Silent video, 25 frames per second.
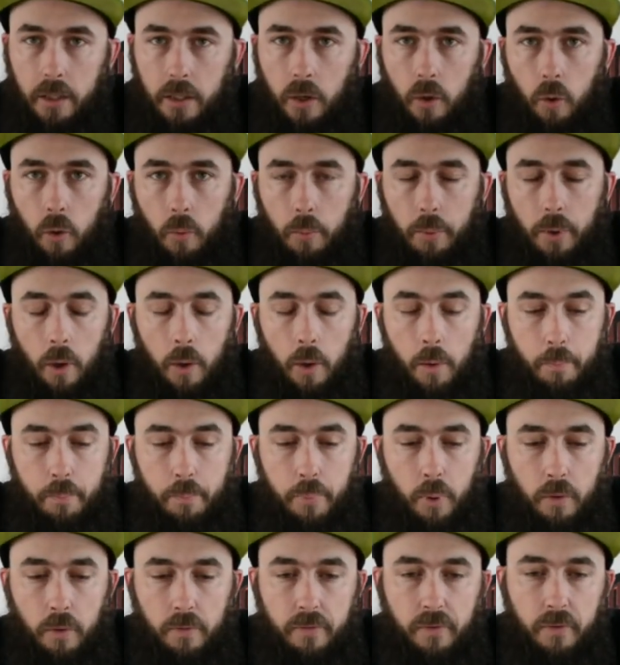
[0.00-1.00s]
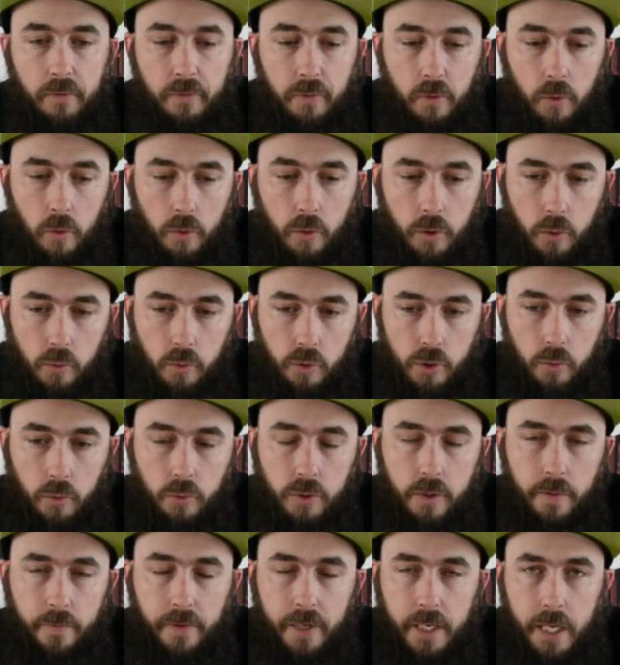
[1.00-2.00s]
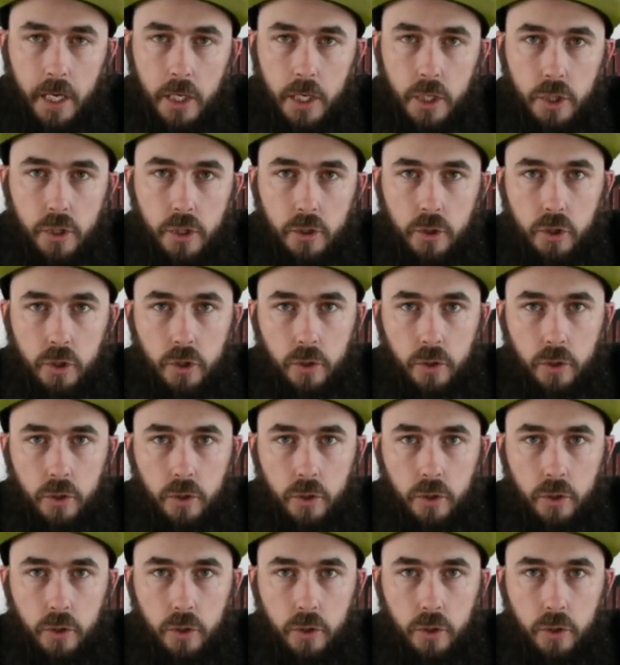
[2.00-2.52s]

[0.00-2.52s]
up above for those notifications,